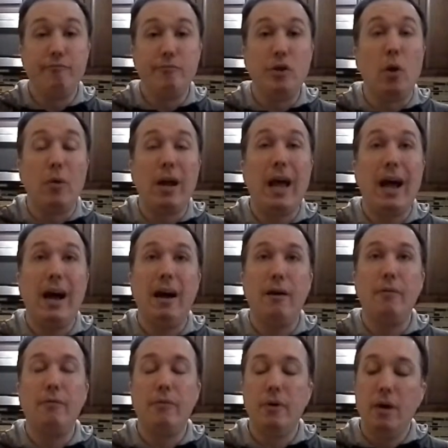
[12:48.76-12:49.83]
don't
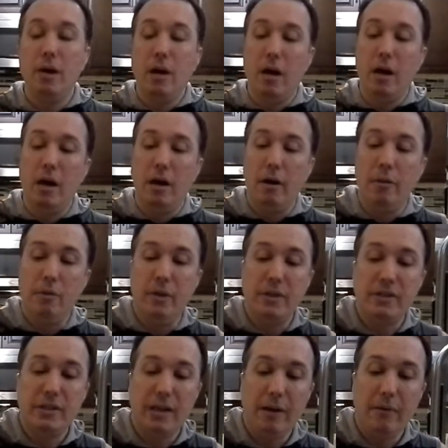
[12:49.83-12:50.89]
have
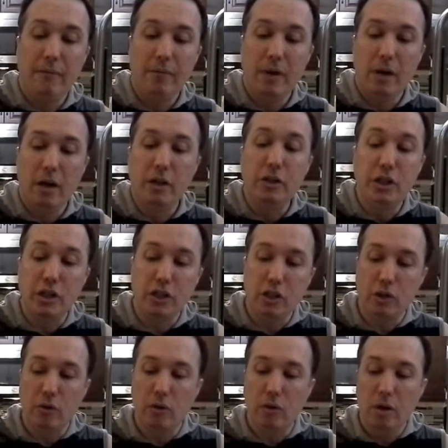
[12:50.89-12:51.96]
this
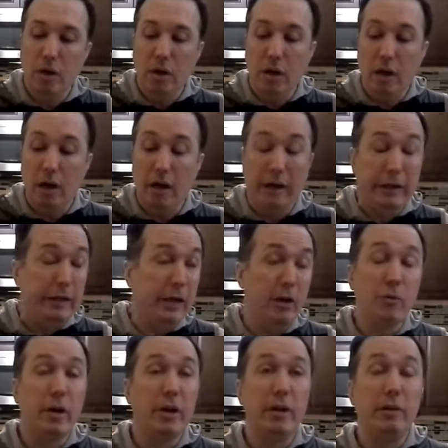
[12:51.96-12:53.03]
additional
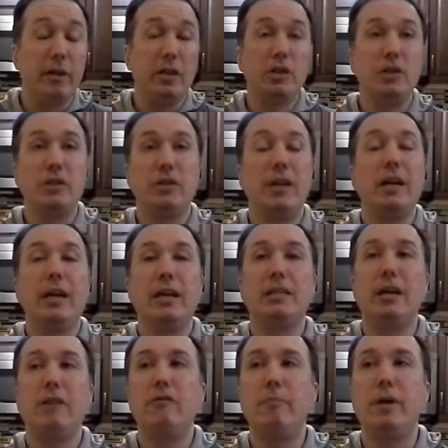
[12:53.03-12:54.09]
gun regulations that I
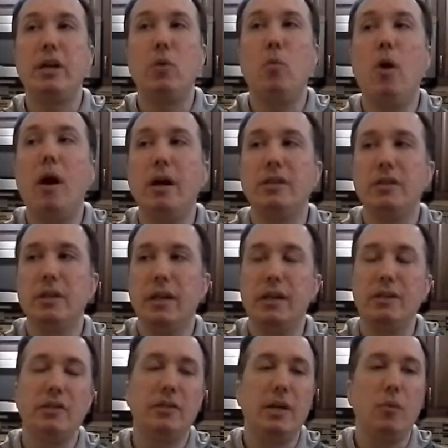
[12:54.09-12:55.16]
guess everybody wants. I
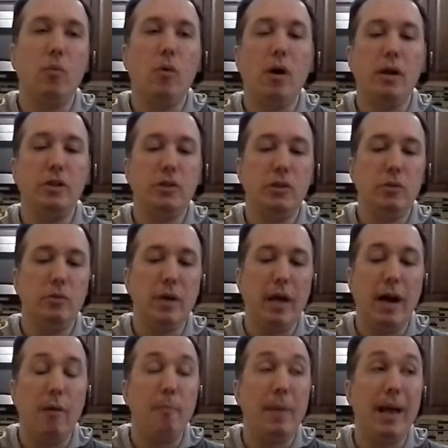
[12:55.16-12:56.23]
guess they want to
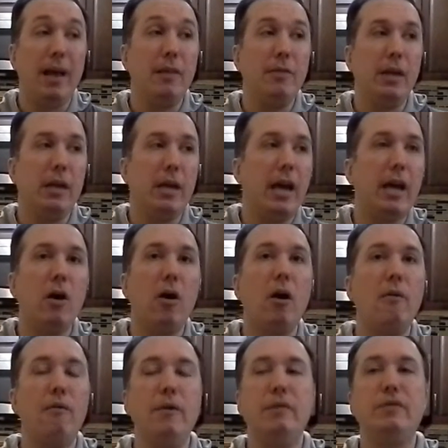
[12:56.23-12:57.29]
now ban the
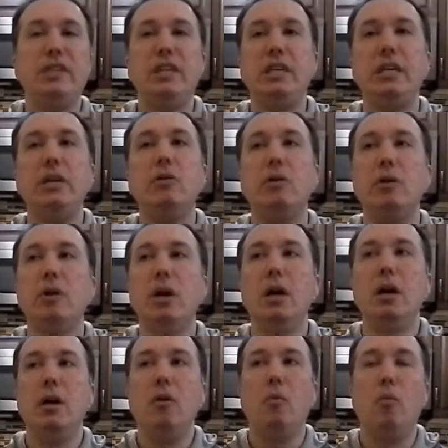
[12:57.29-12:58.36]
AR-15 or
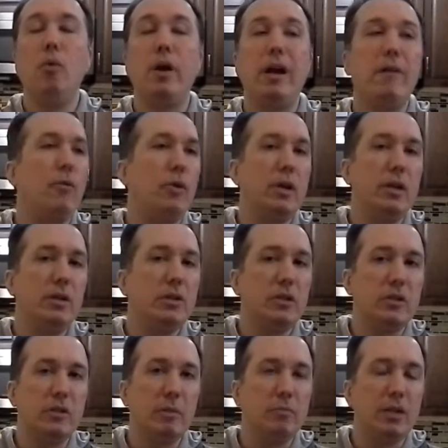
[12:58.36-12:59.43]
whatever it is.
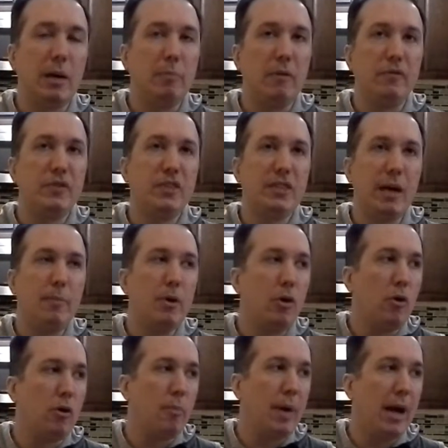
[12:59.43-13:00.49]
It's some type of
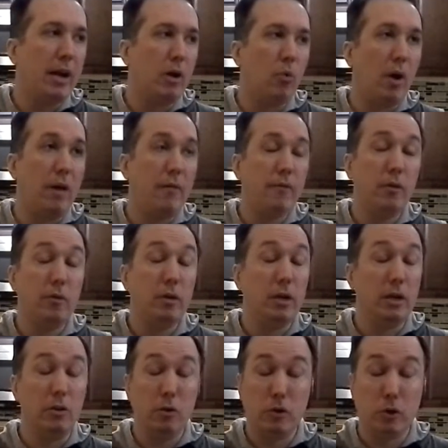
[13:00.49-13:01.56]
semi-automatic rifle, and
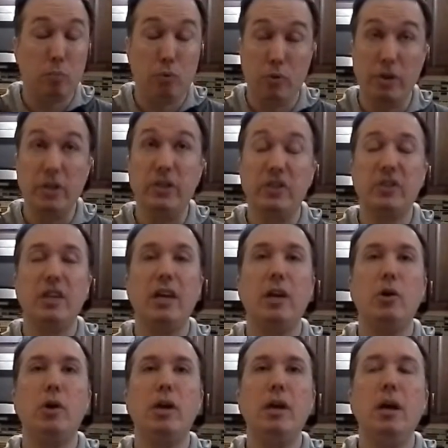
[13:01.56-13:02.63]
it looks pretty
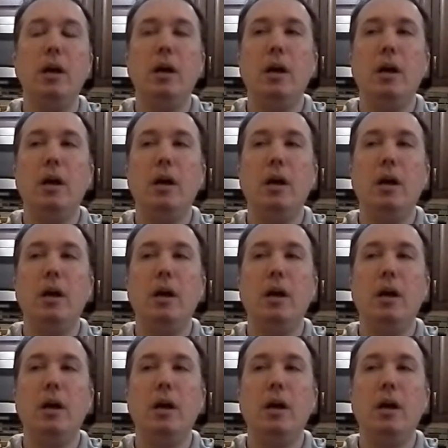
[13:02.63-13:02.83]
scary.